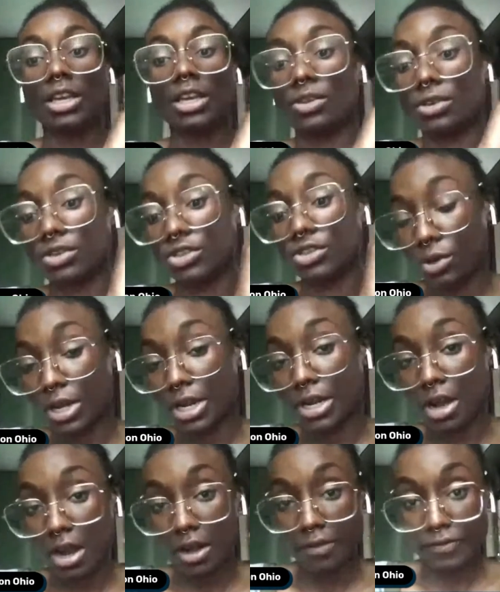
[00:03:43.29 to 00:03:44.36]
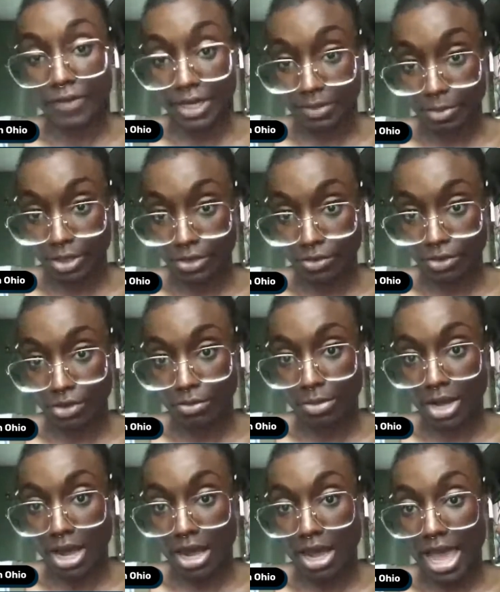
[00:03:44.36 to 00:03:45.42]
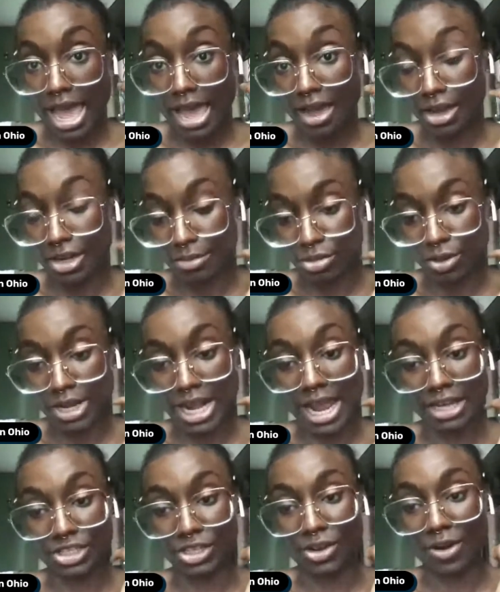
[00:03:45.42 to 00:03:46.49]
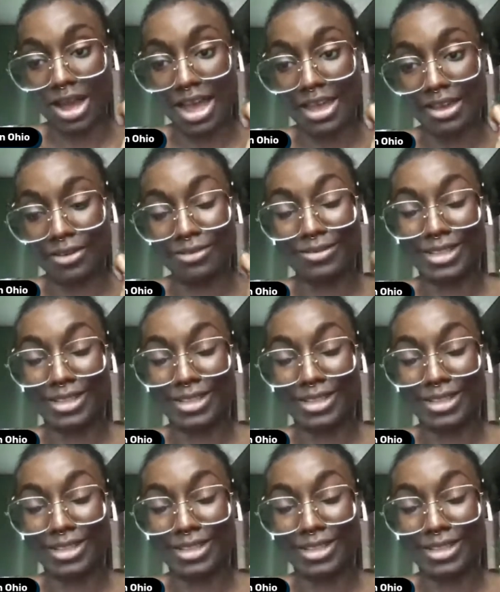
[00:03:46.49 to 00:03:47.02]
You can join our Facebook group at Unemployed Action Ohio.